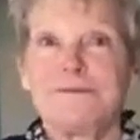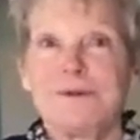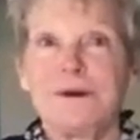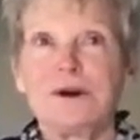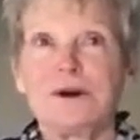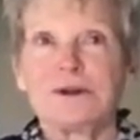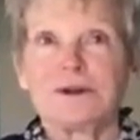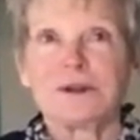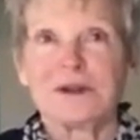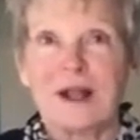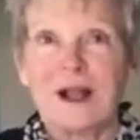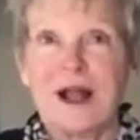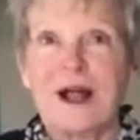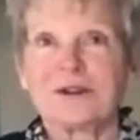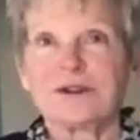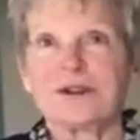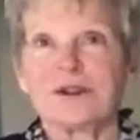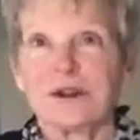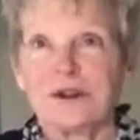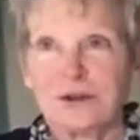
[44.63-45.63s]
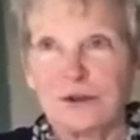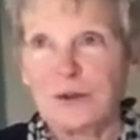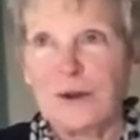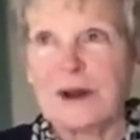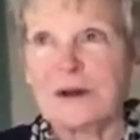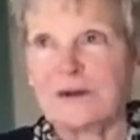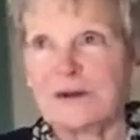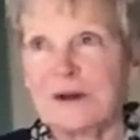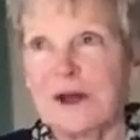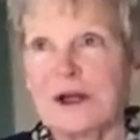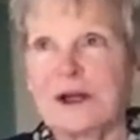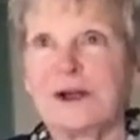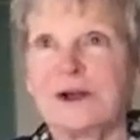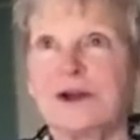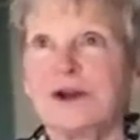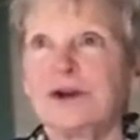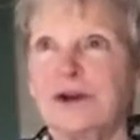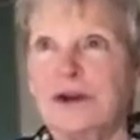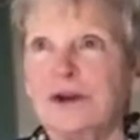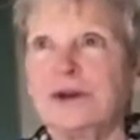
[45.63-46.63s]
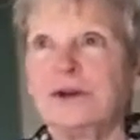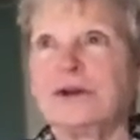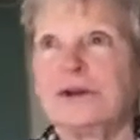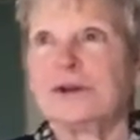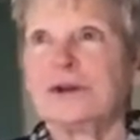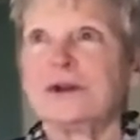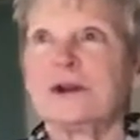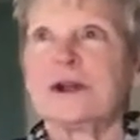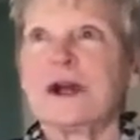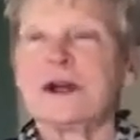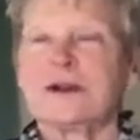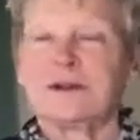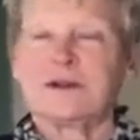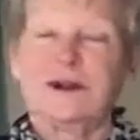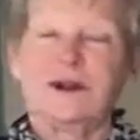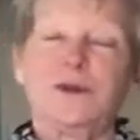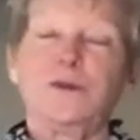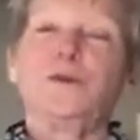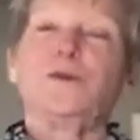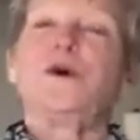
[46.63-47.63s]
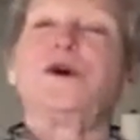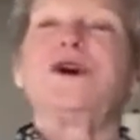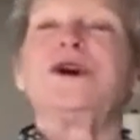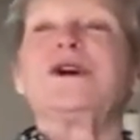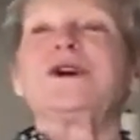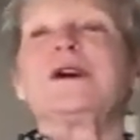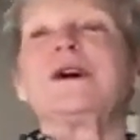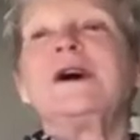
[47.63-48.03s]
first class as well as their good, good, excellent work.